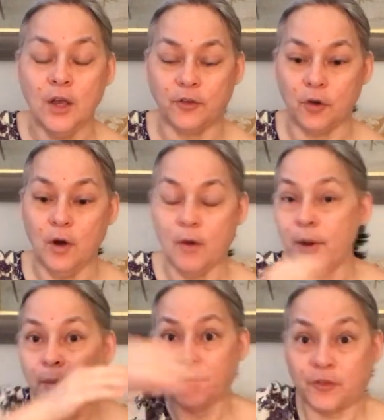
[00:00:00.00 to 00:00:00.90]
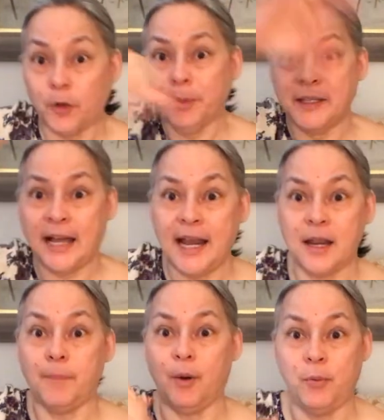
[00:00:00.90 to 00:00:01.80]
So we were
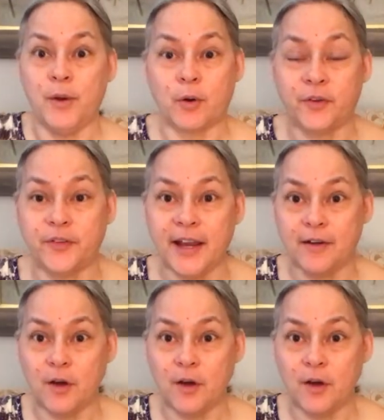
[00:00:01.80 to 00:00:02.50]
serpentining, but we were scared,